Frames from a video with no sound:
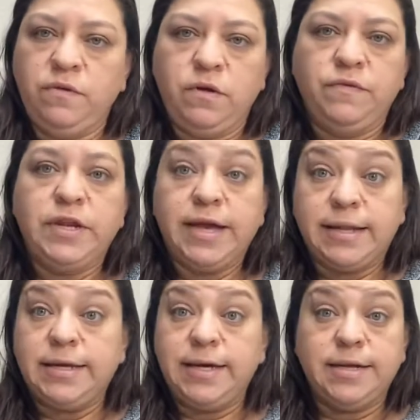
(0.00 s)
then it
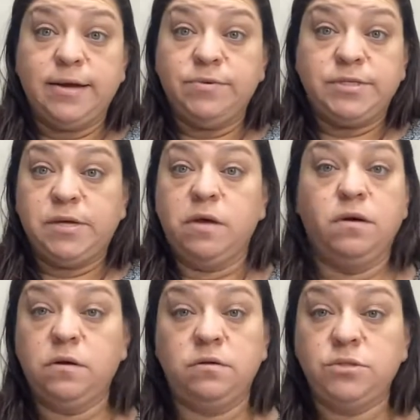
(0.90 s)
got late and I was
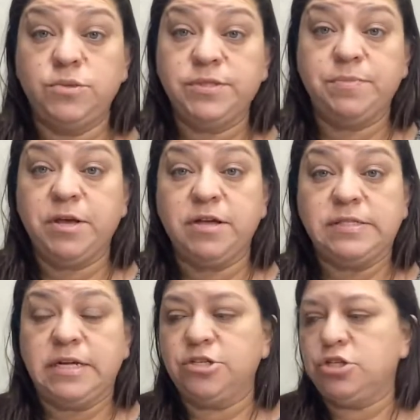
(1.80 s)
doing something
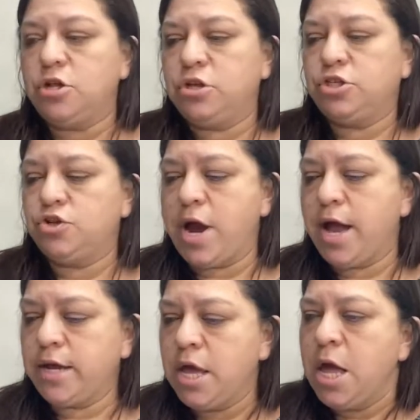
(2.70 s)
else and I just lost
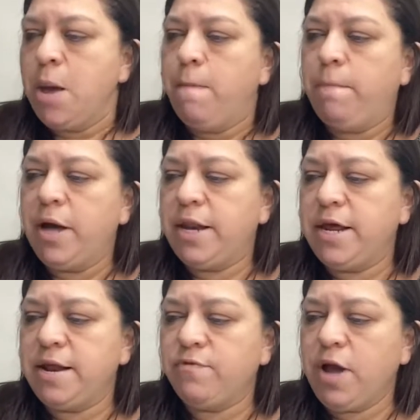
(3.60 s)
track, but
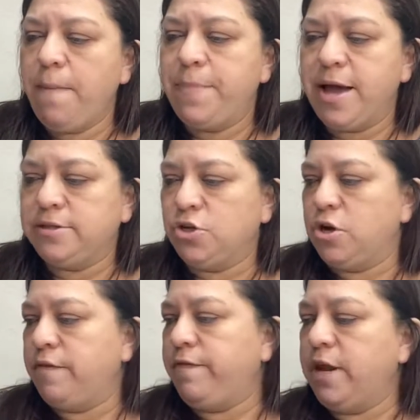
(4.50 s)
I never got back to her.
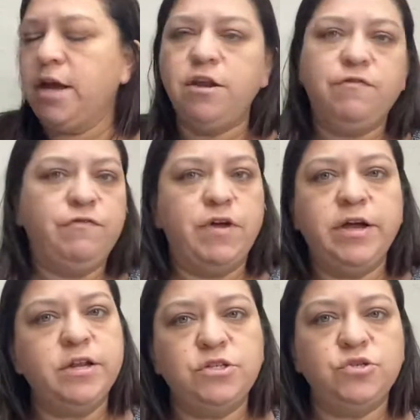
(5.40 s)
And then I got a
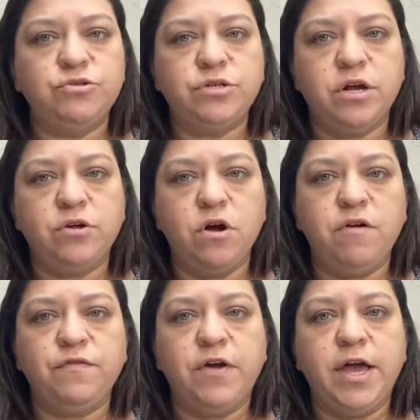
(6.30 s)
$200
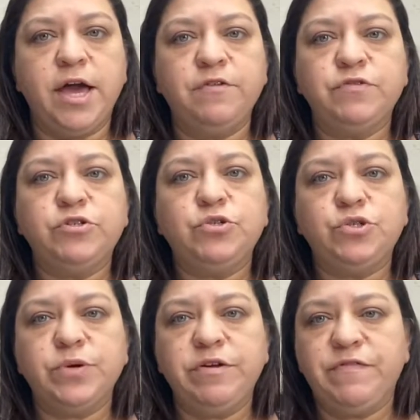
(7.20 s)
offer. I had it for
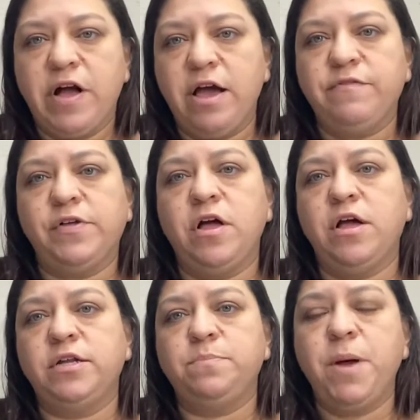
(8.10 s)
$225
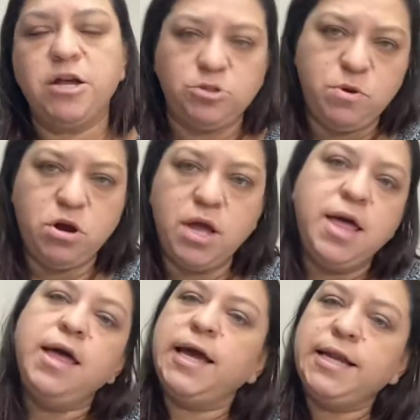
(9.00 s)
on Poshmark,
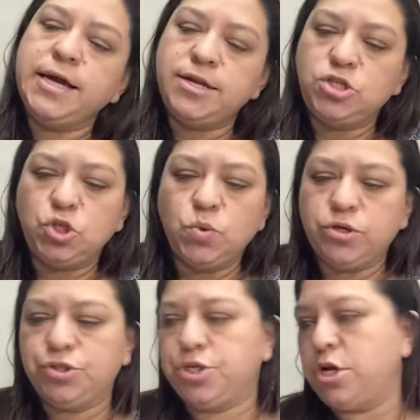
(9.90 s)
and I got a
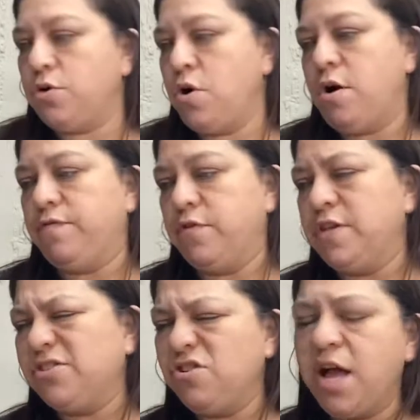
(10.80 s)
$200 offer.
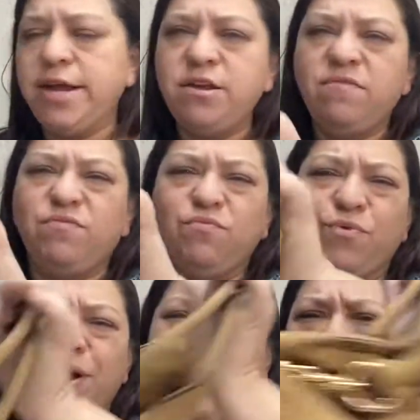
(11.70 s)
These are kind of
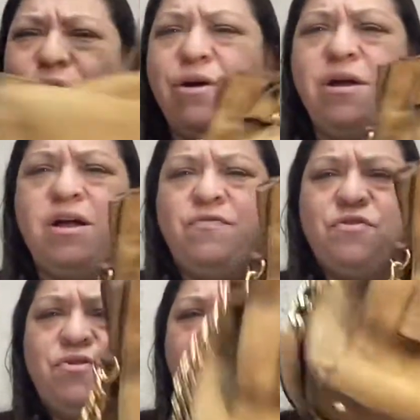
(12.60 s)
rare.
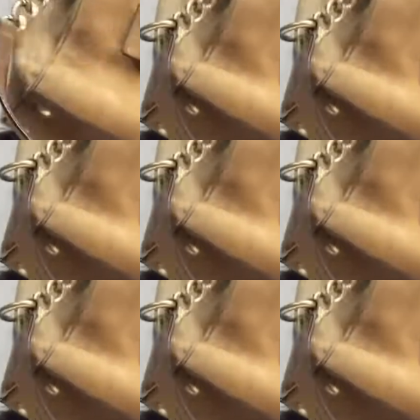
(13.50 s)
They're not